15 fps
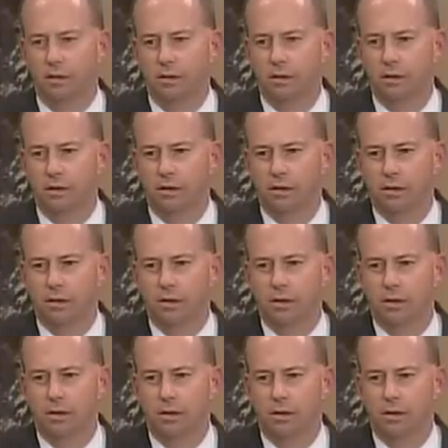
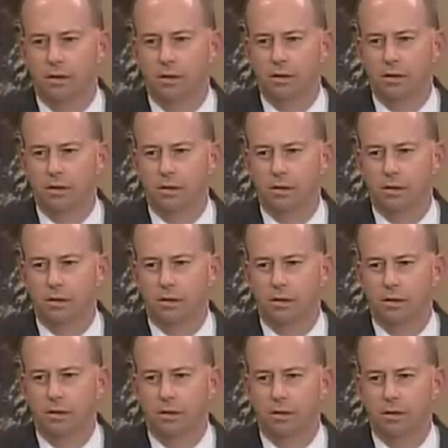Nothing is said.